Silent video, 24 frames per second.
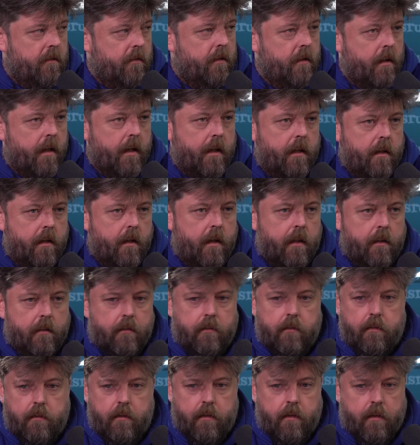like
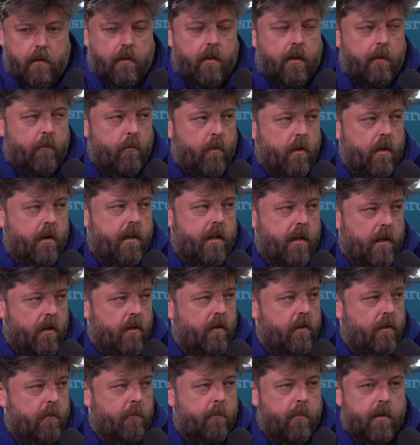working
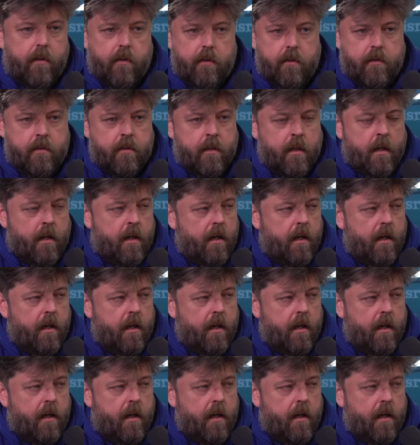on them because